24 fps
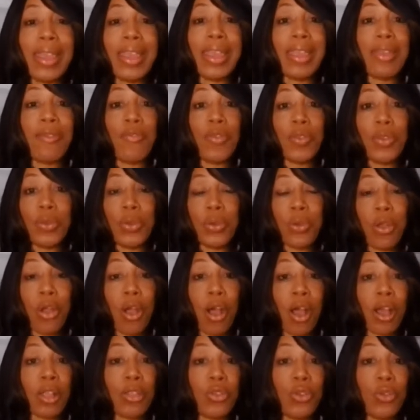If you're
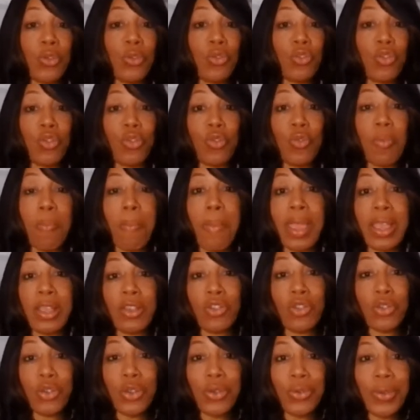on YouTube, make
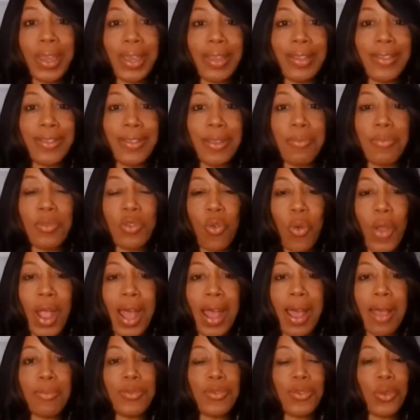sure you hit
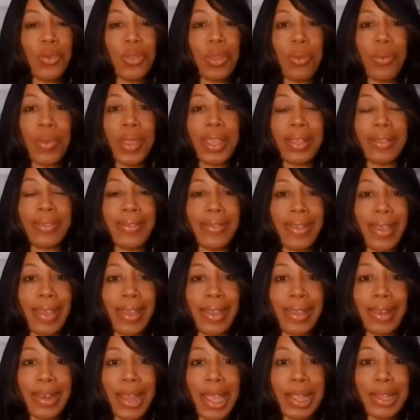subscribe so that we can stay
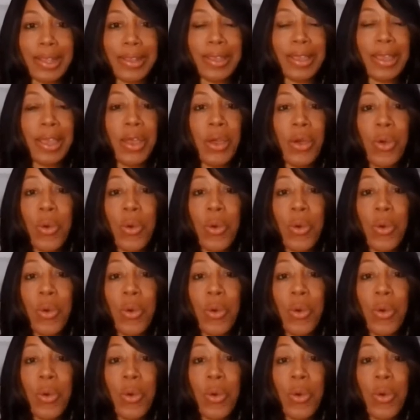connected.